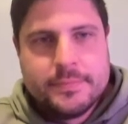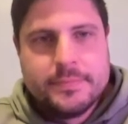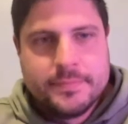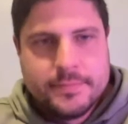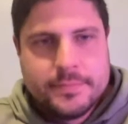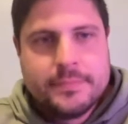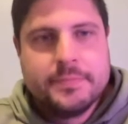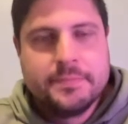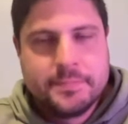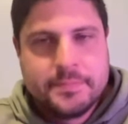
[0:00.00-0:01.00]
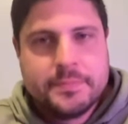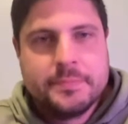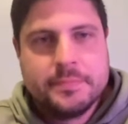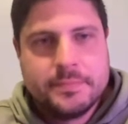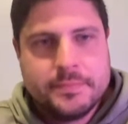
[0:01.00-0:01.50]

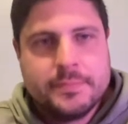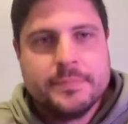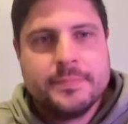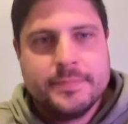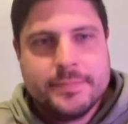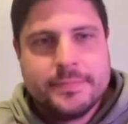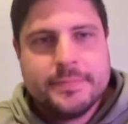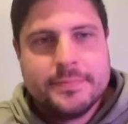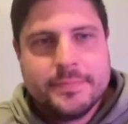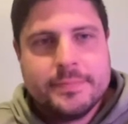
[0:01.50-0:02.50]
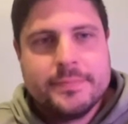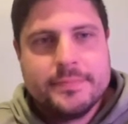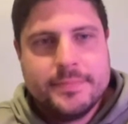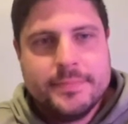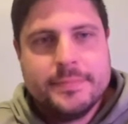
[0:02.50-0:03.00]

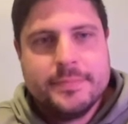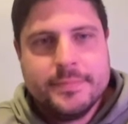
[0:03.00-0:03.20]
No words are spoken by the person on screen.